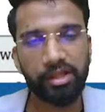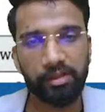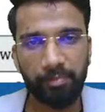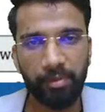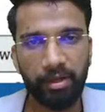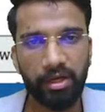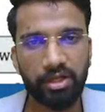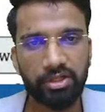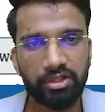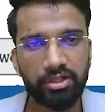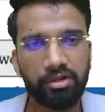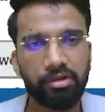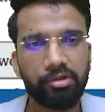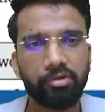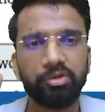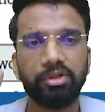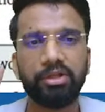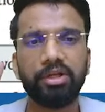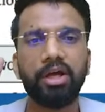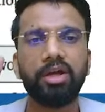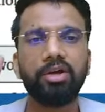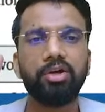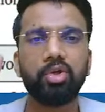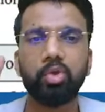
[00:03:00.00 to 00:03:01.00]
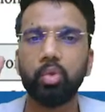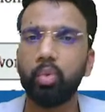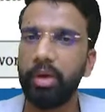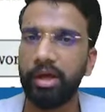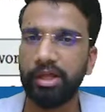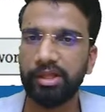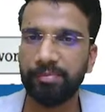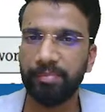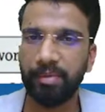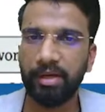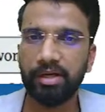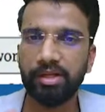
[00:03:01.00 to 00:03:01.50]
respiration, so there are
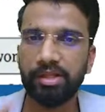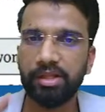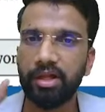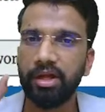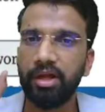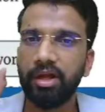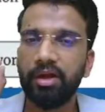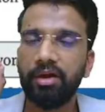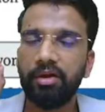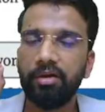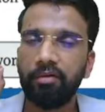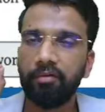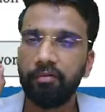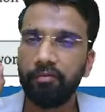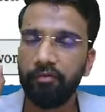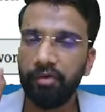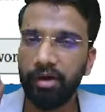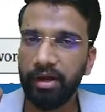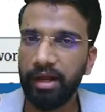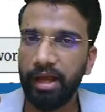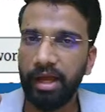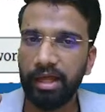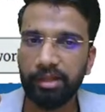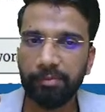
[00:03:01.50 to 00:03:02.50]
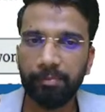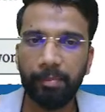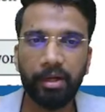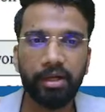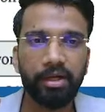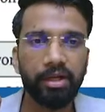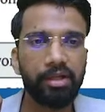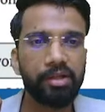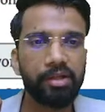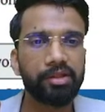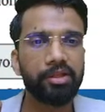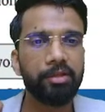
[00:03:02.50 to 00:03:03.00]
two aspects. One
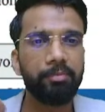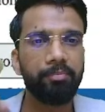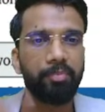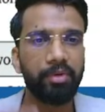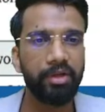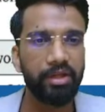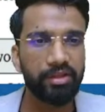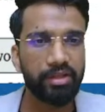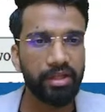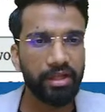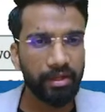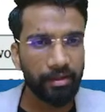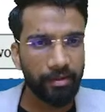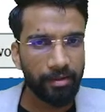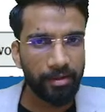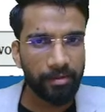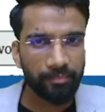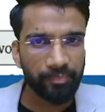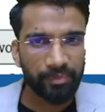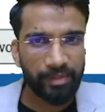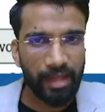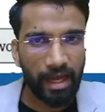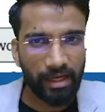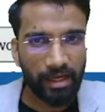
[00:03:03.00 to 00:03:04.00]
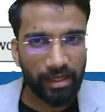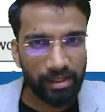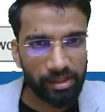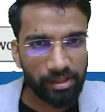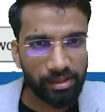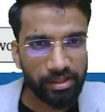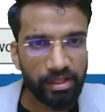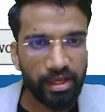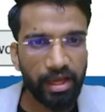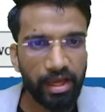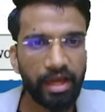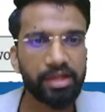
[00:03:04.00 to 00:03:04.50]
aspect is the breathing, that
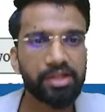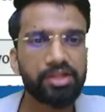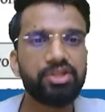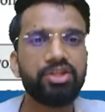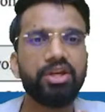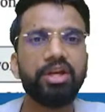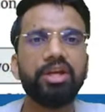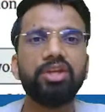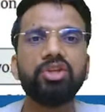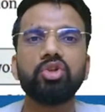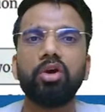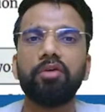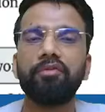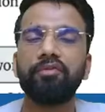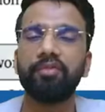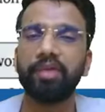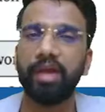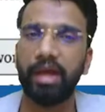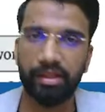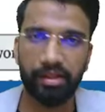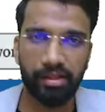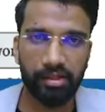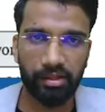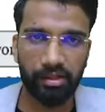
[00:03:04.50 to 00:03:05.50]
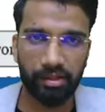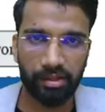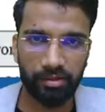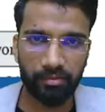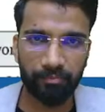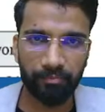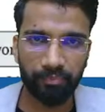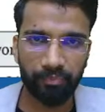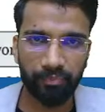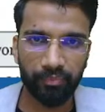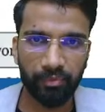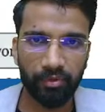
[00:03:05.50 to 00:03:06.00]
is the exchange of gases.
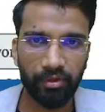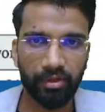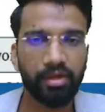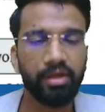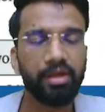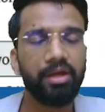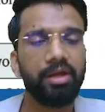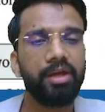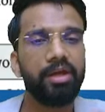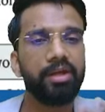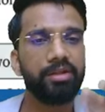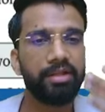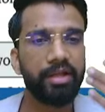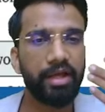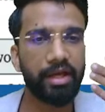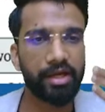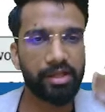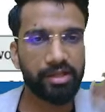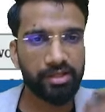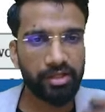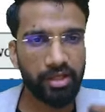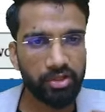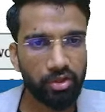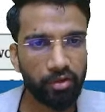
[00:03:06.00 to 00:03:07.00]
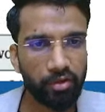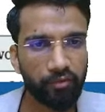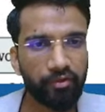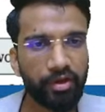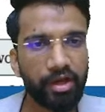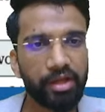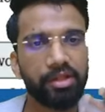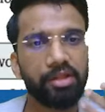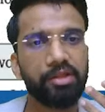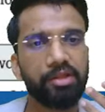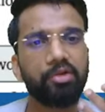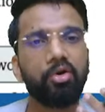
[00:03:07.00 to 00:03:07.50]
Okay. The exchange of
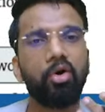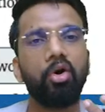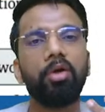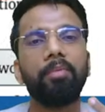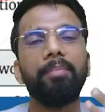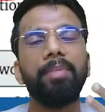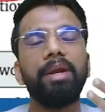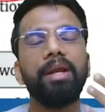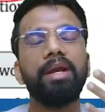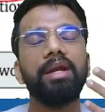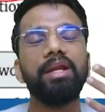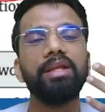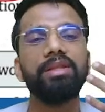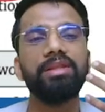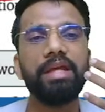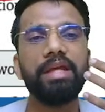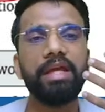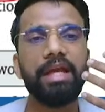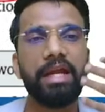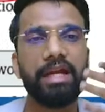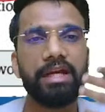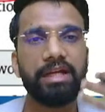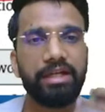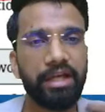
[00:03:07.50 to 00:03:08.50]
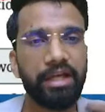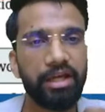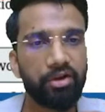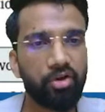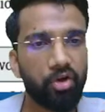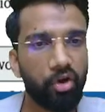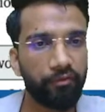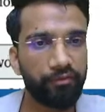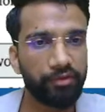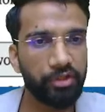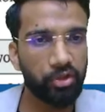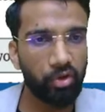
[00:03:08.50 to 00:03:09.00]
gases, or mainly the
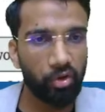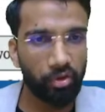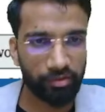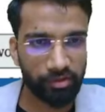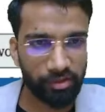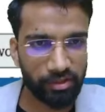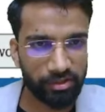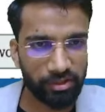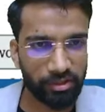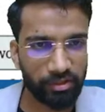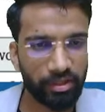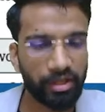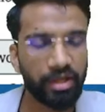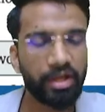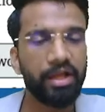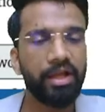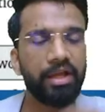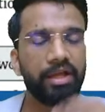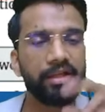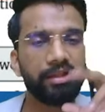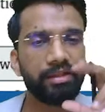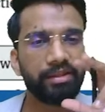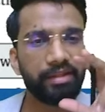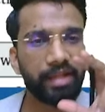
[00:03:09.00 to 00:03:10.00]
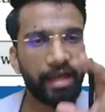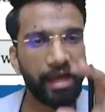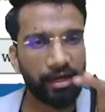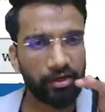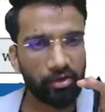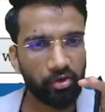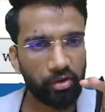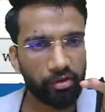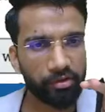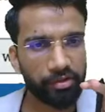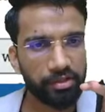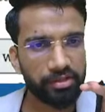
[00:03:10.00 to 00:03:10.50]
intake of the oxygen.
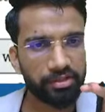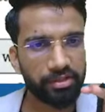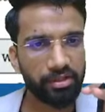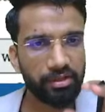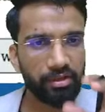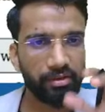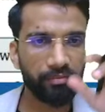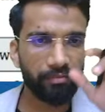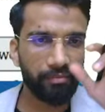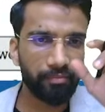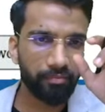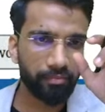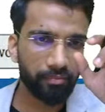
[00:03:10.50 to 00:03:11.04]
That oxygen,